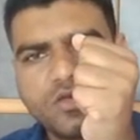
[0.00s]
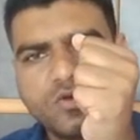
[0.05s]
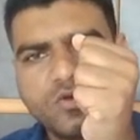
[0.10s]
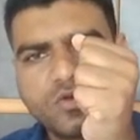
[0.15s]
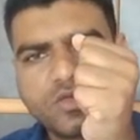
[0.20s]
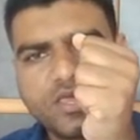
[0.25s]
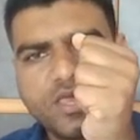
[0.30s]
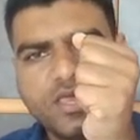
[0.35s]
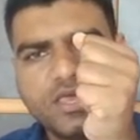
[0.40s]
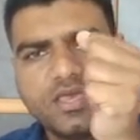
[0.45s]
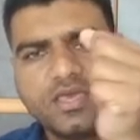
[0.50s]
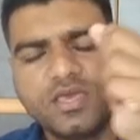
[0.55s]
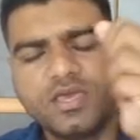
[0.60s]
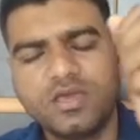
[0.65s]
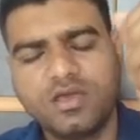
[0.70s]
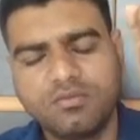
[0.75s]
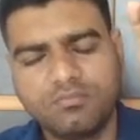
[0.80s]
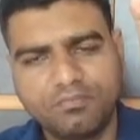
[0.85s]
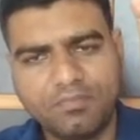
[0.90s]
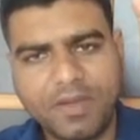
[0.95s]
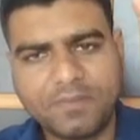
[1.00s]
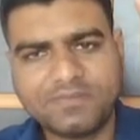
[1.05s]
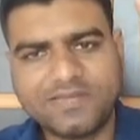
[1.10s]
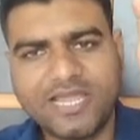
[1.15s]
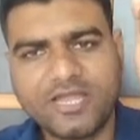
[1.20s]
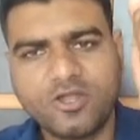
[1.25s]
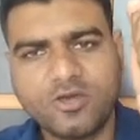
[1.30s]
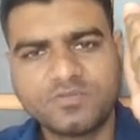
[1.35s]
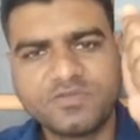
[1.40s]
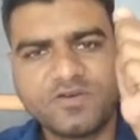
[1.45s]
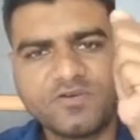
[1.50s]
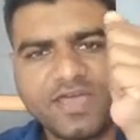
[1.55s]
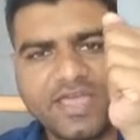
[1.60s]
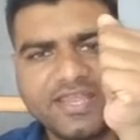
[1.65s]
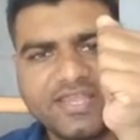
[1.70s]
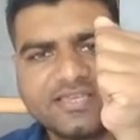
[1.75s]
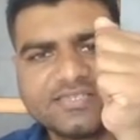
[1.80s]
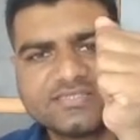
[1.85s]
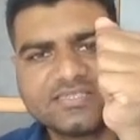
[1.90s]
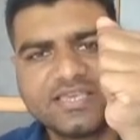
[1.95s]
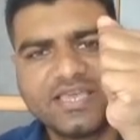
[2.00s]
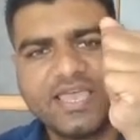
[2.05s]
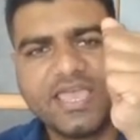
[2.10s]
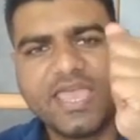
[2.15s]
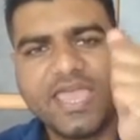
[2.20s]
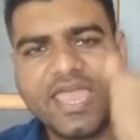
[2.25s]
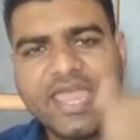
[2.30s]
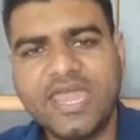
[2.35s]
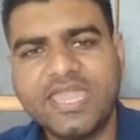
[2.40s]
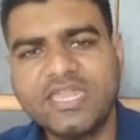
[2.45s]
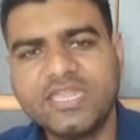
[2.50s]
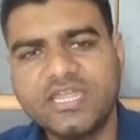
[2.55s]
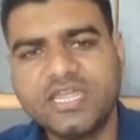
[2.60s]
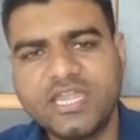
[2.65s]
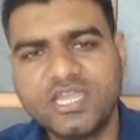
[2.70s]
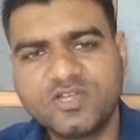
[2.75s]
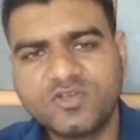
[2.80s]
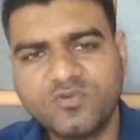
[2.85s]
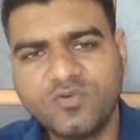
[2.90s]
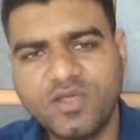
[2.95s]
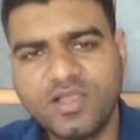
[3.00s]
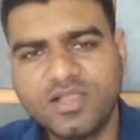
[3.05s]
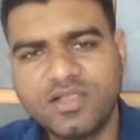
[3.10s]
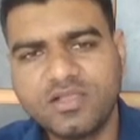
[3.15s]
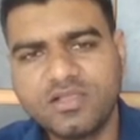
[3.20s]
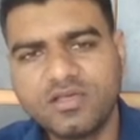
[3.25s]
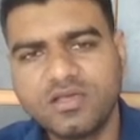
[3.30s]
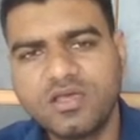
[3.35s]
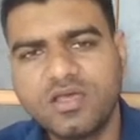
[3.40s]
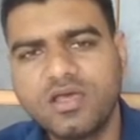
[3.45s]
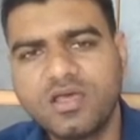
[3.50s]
okay, peptide of the virus, and it will